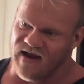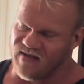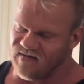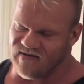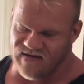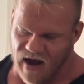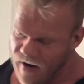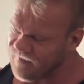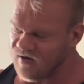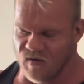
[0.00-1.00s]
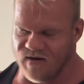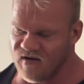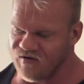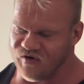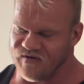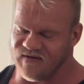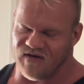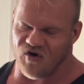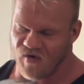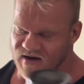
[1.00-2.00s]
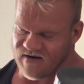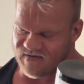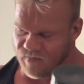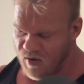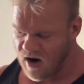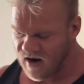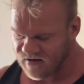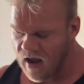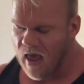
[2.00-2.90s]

and this is absolutely delicious. This is a great tasting product.